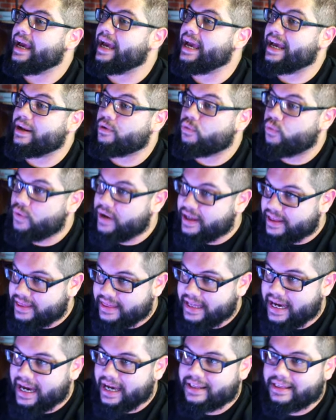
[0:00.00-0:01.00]
And with
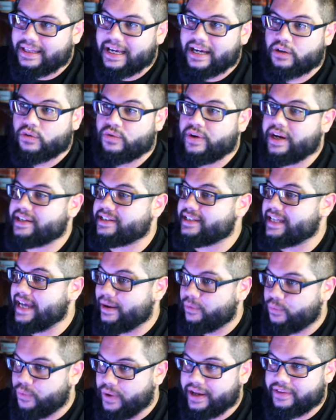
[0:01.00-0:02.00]
that, that creates
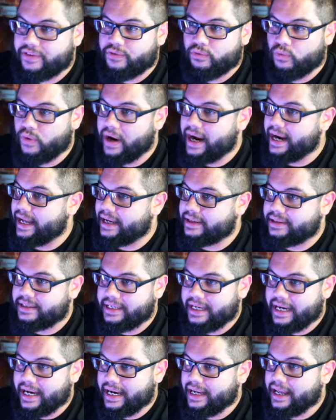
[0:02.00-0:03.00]
that width right out the
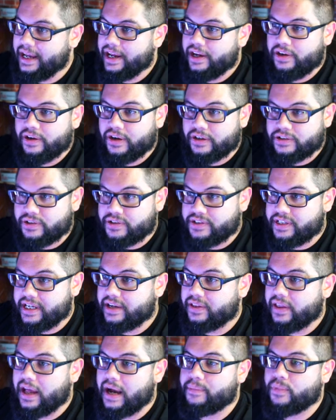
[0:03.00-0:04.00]
gate. You also
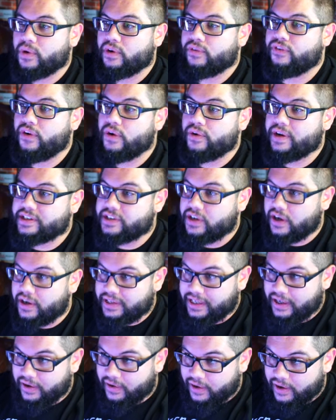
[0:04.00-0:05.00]
see a lot more focus
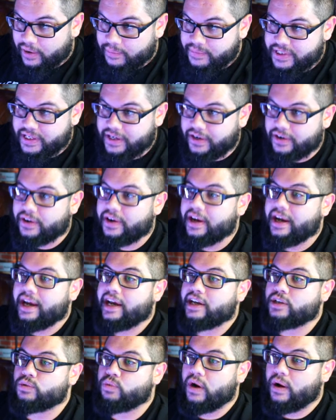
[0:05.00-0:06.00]
on the arms here
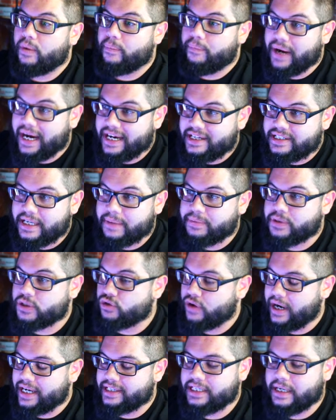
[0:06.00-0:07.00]
as well. Biceps,
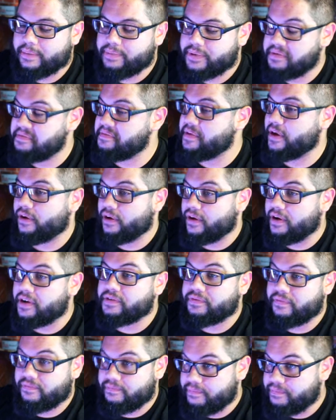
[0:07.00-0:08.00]
triceps, they're
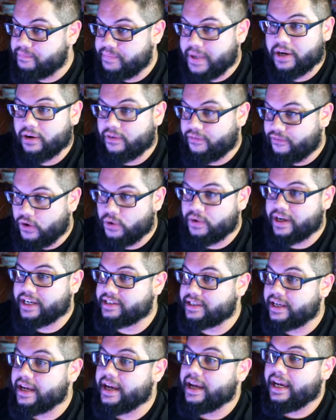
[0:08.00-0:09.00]
a bigger
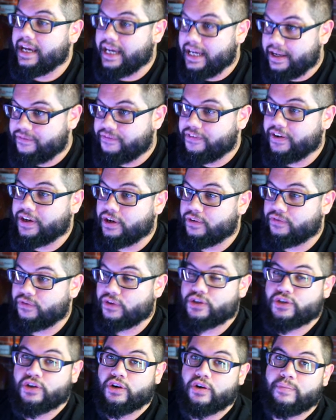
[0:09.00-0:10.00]
focus in figure
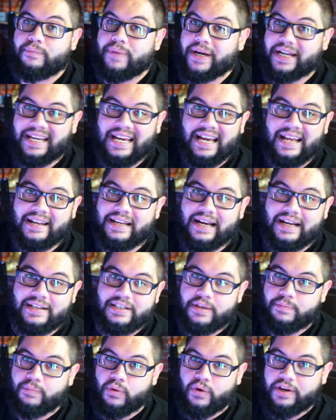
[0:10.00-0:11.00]
for sure. But again, not
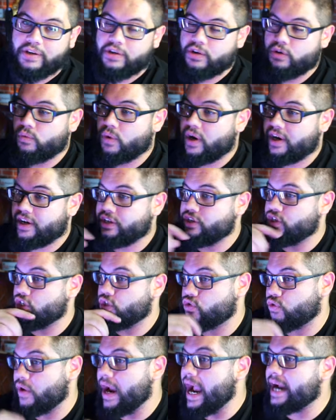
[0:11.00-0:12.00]
to the point you'd want to
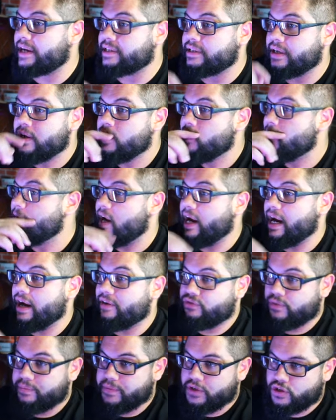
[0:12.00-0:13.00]
detract uh,
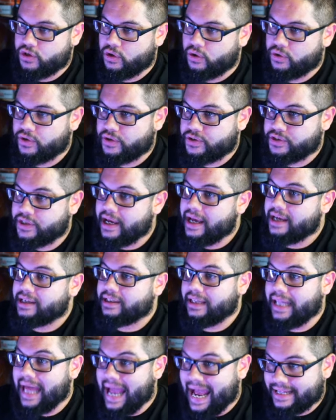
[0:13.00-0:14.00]
from the shoulders.
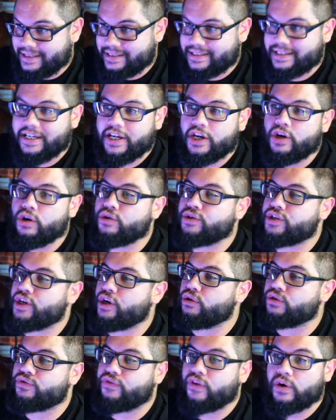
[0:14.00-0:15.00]
Lats, huge,
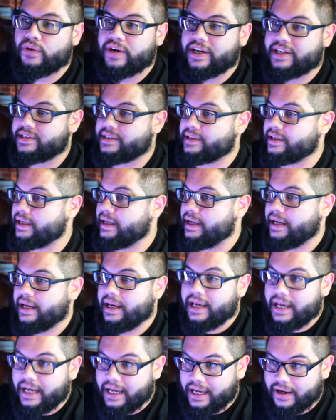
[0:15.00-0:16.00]
huge focus
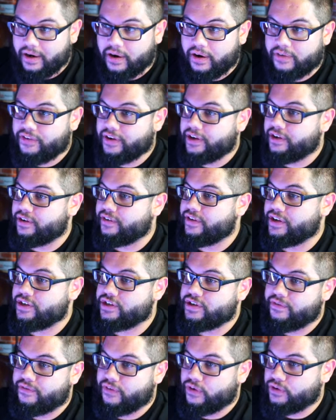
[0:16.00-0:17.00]
in our figure
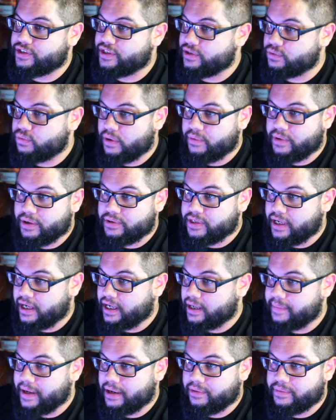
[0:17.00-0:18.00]
division versus what we were
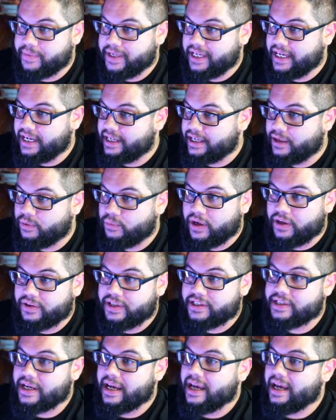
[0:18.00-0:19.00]
talking about with bikini and
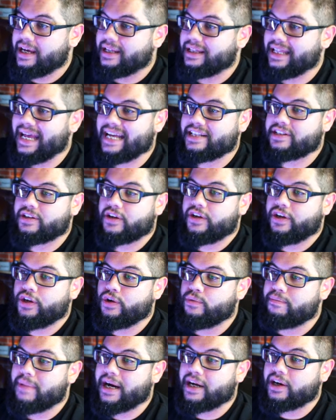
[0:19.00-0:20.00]
wellness. Lats are
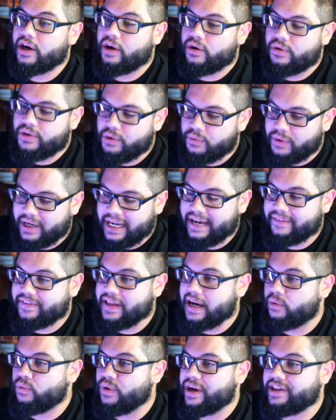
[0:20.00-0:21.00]
humongo. You want to have
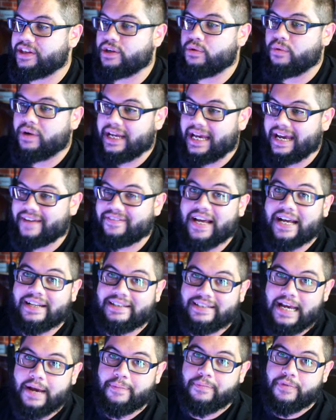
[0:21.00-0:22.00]
that width. You want to have
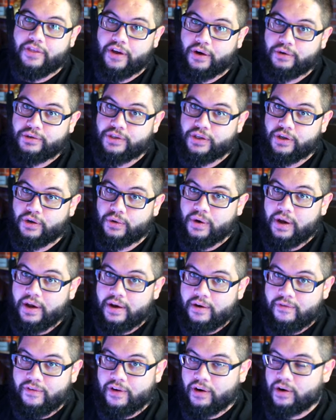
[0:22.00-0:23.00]
that depth, though, too.
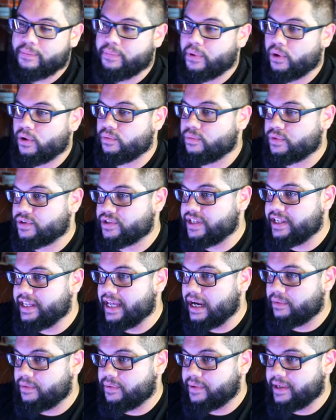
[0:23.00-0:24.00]
Very important. We'll see
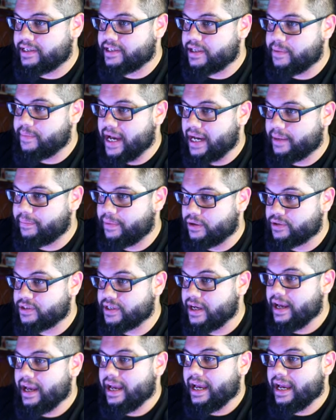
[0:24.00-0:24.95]
that when we get to the back pose.